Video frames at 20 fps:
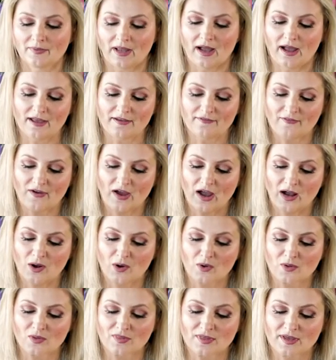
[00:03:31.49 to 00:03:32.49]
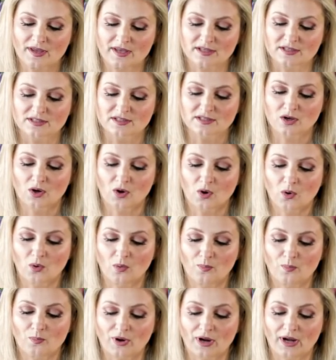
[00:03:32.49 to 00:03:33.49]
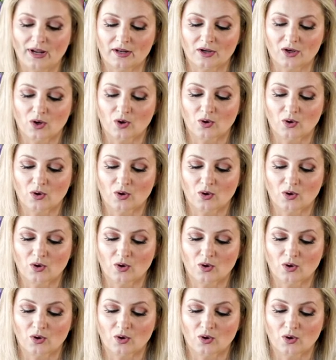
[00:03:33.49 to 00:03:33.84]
I found this brand